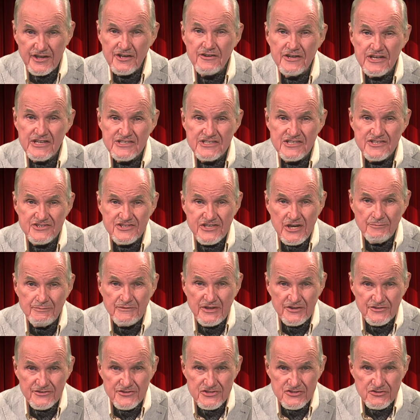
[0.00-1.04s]
is the
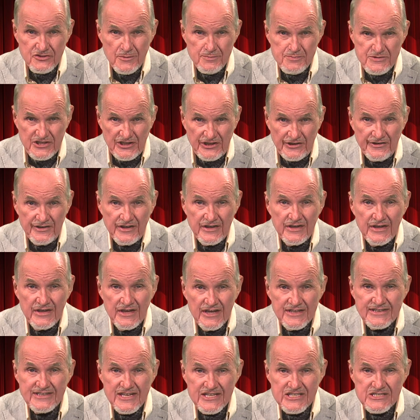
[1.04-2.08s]
thumbnail description.
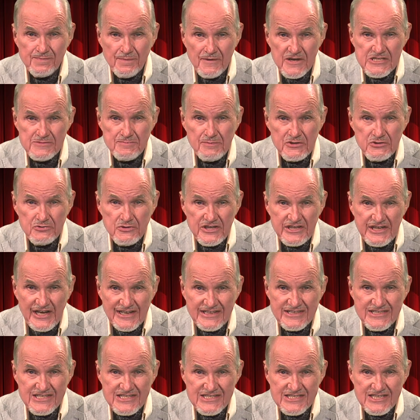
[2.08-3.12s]
It takes place between
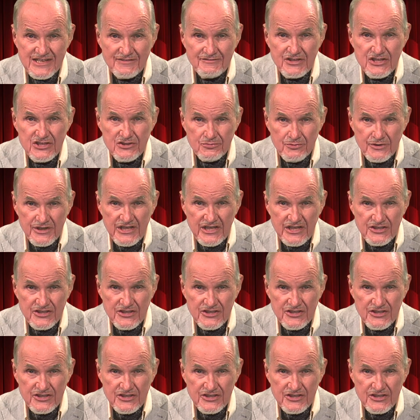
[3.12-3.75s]
1973